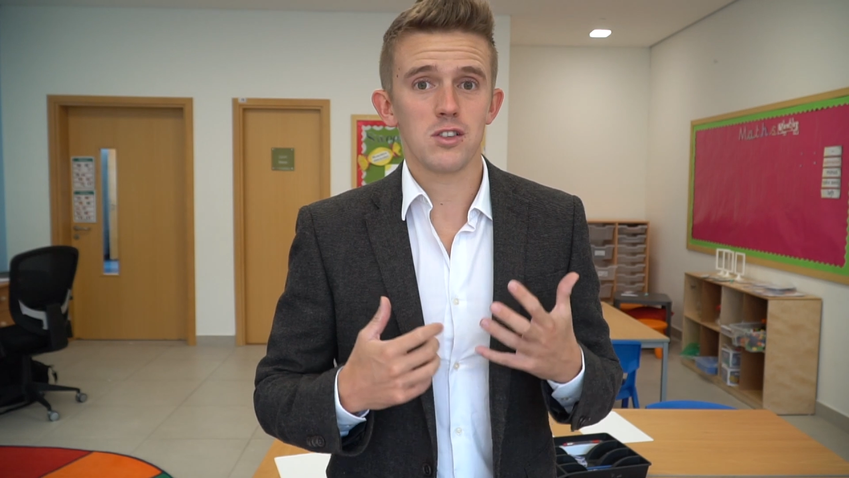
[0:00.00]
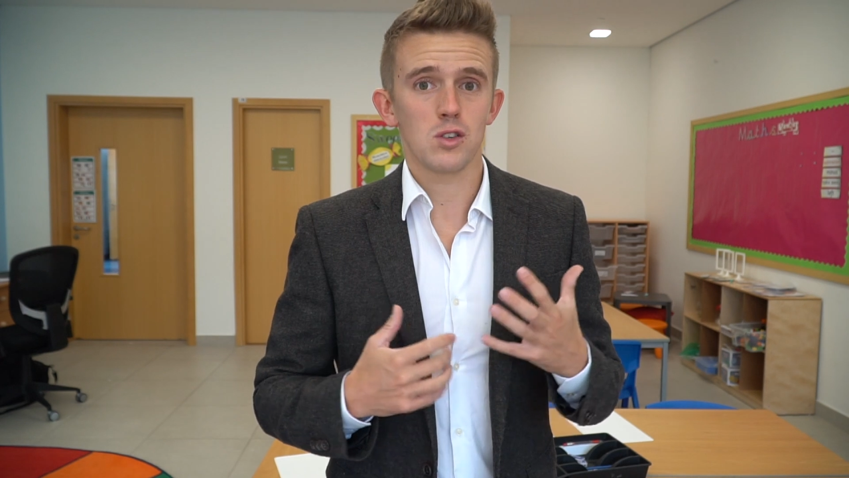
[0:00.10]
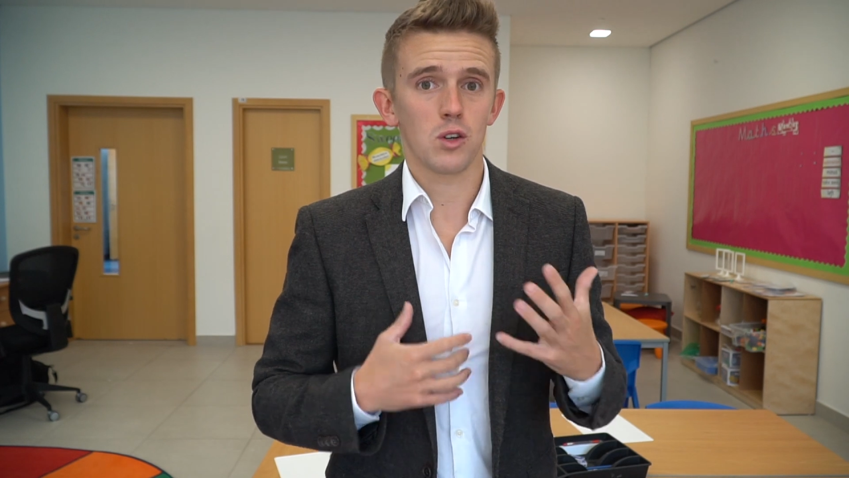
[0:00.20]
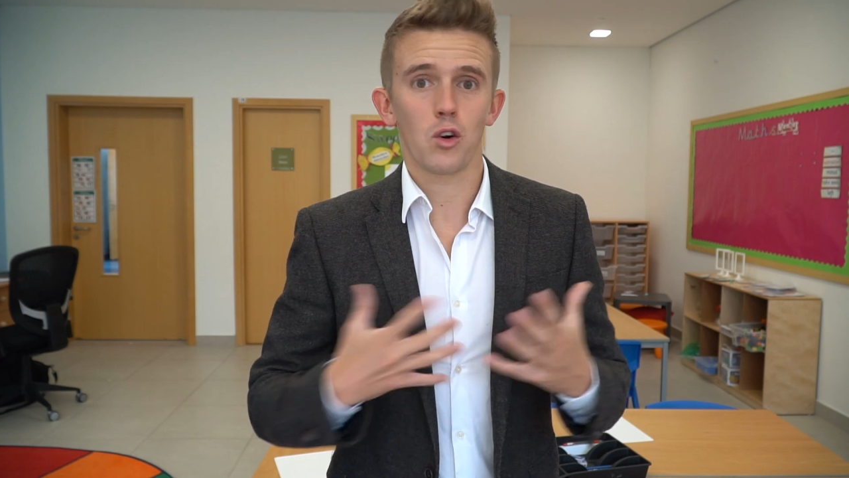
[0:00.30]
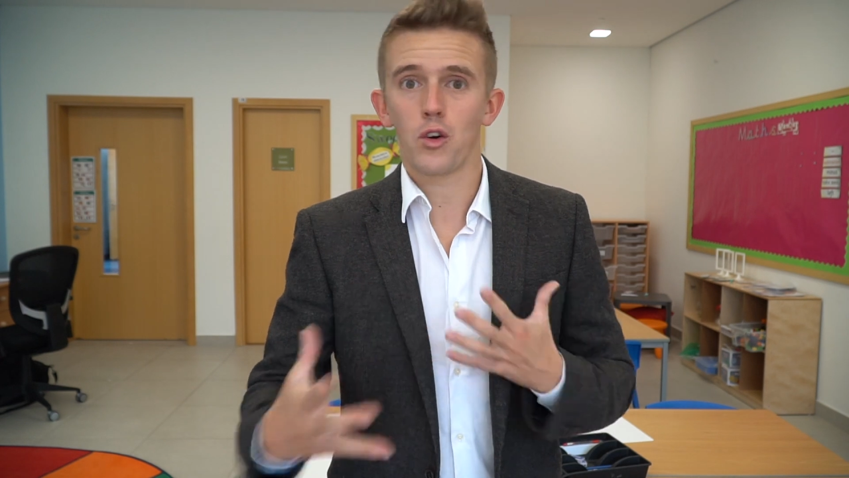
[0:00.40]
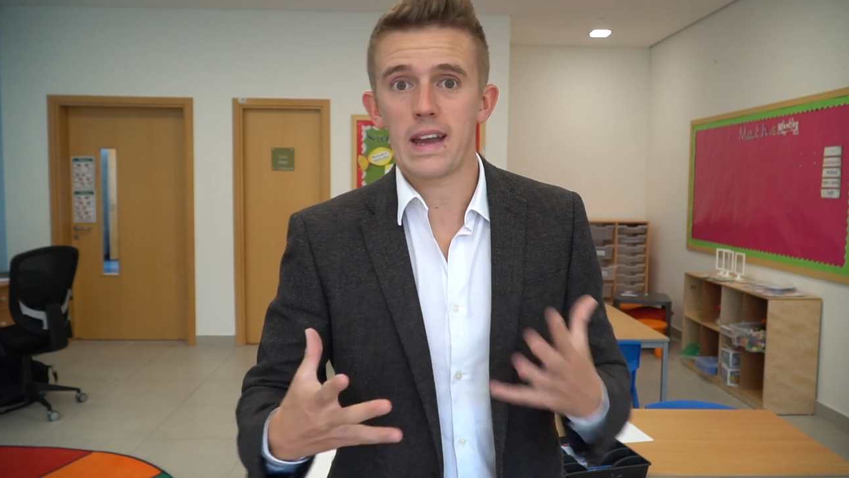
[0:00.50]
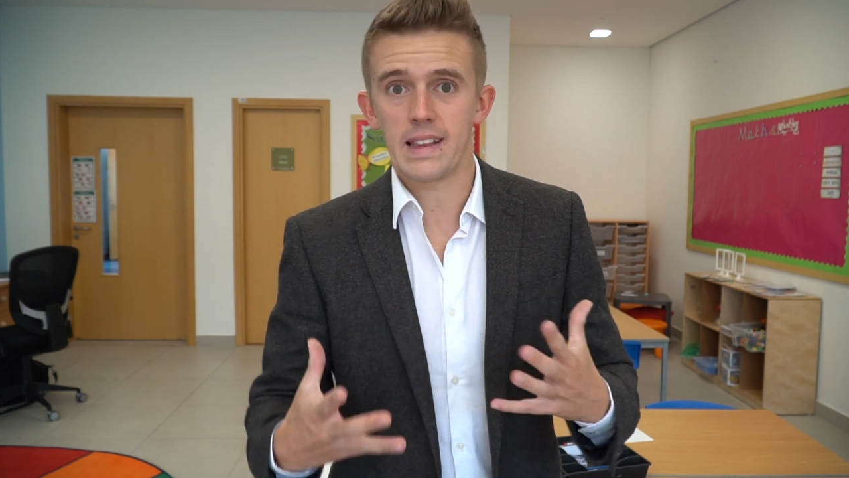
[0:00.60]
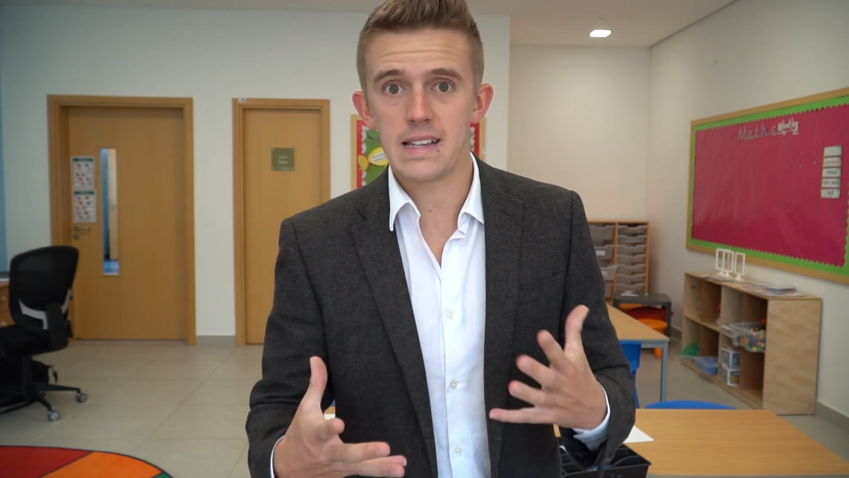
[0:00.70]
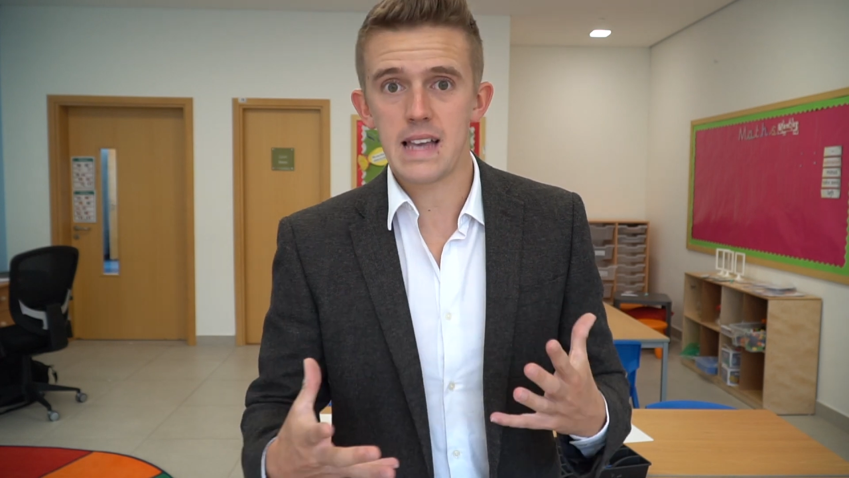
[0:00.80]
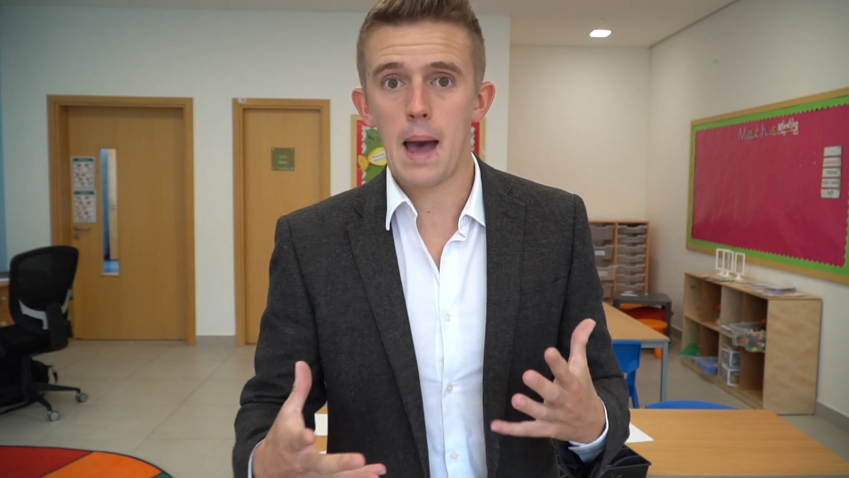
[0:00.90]
to sort of create
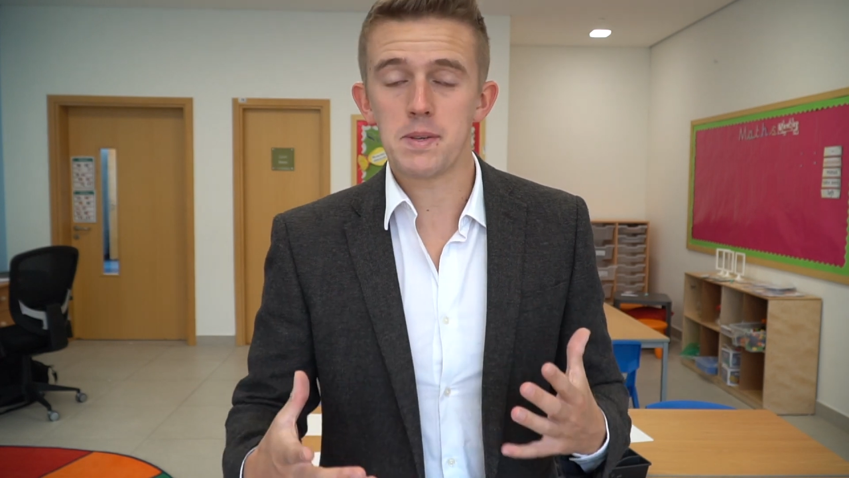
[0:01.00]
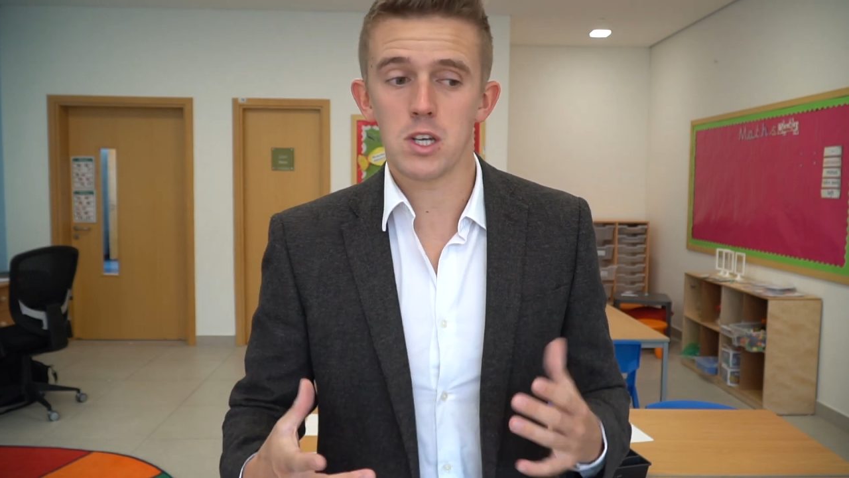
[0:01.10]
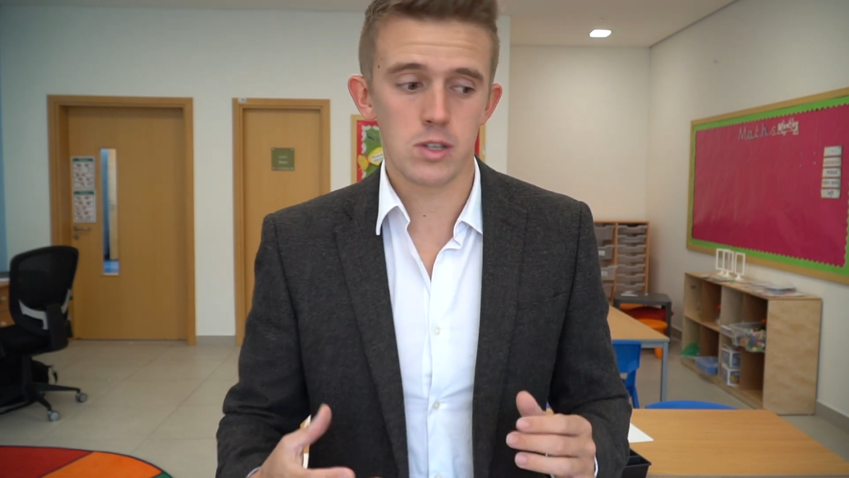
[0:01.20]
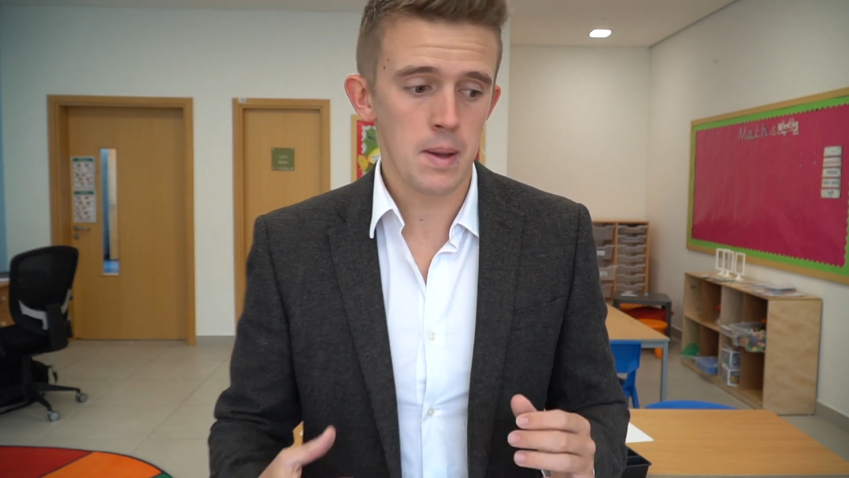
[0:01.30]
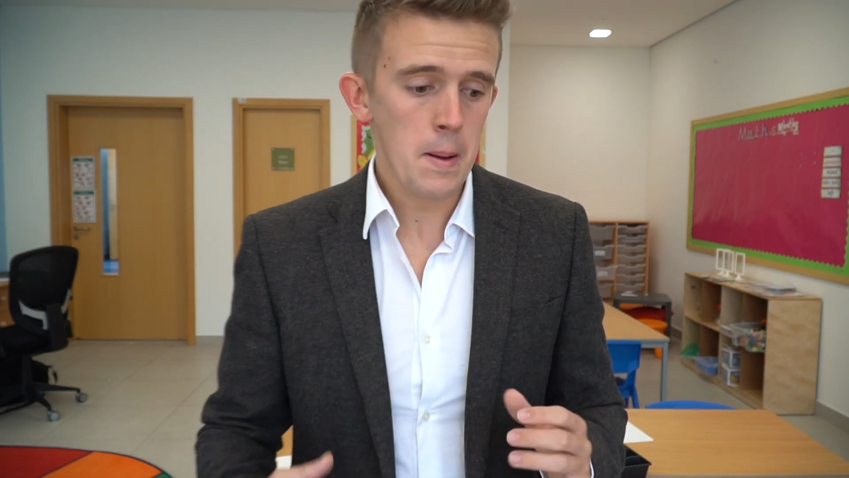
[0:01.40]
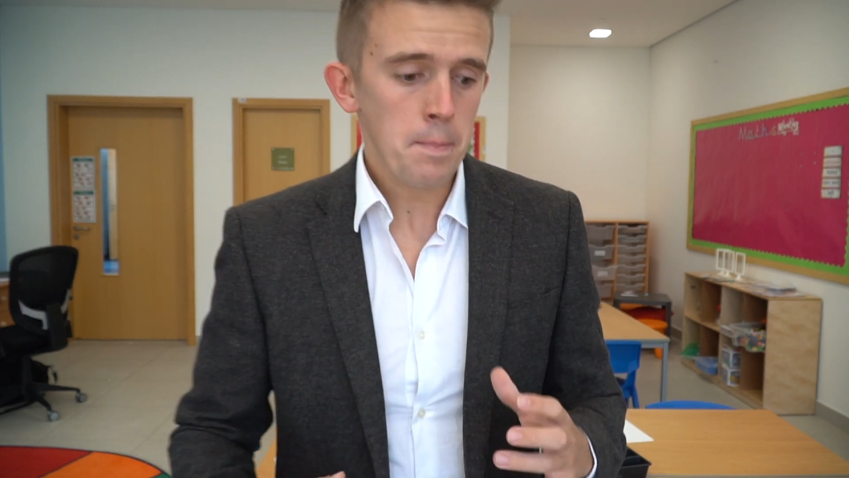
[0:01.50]
these episodes.